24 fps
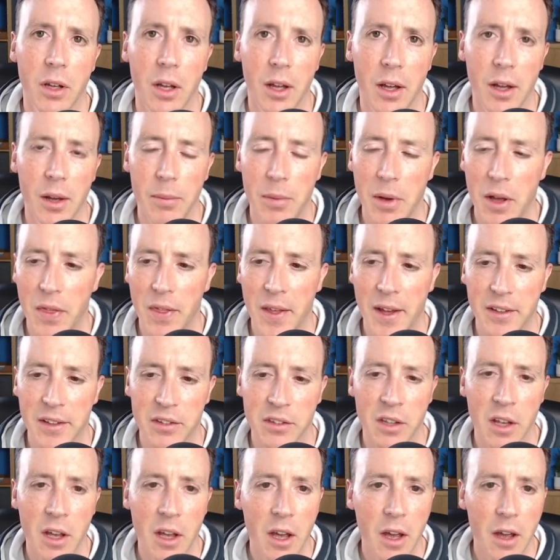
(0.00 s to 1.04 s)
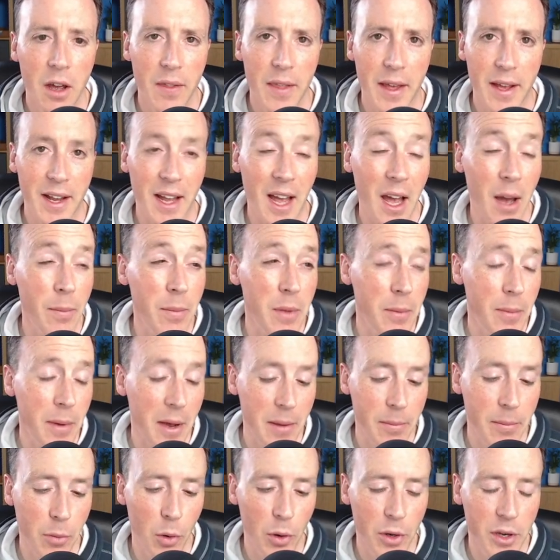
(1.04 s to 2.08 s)
And that can be a
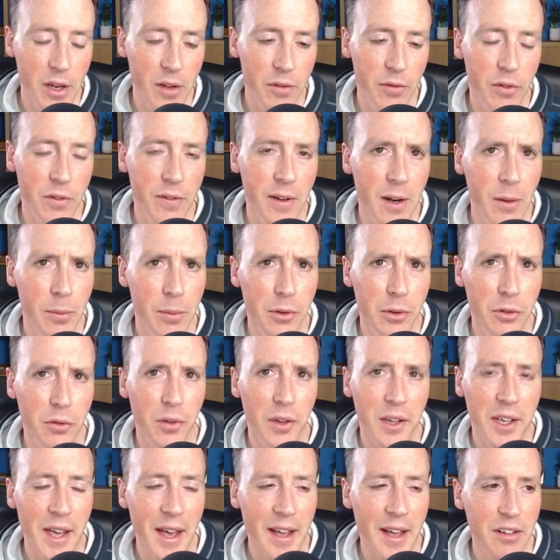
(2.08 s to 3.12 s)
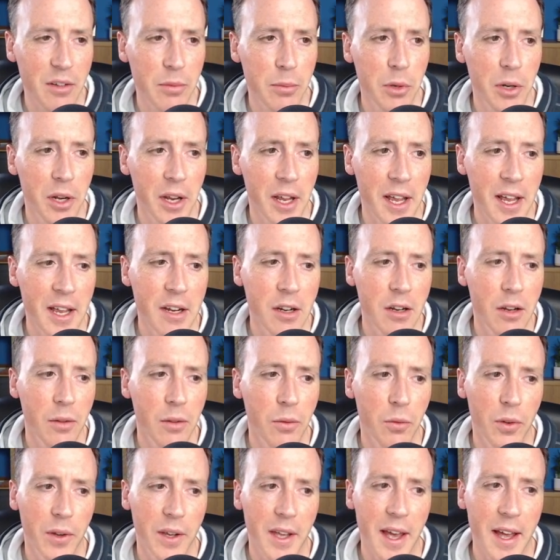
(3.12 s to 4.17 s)
pain point if developers forget to put it in and
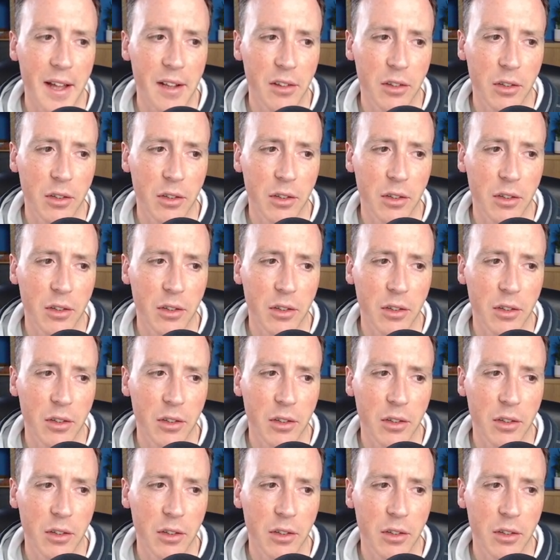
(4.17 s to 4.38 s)
forget